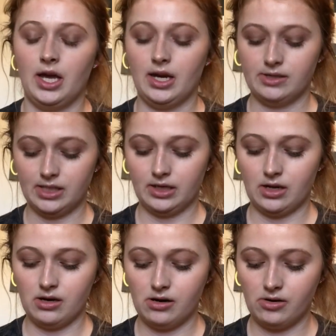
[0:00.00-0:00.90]
And I was
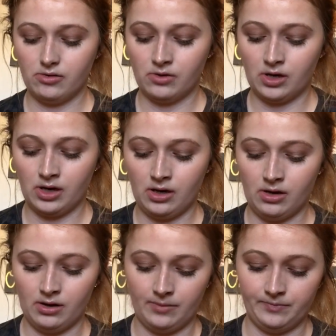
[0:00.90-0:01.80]
like, oh,
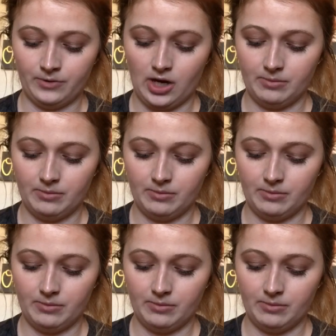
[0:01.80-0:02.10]
well,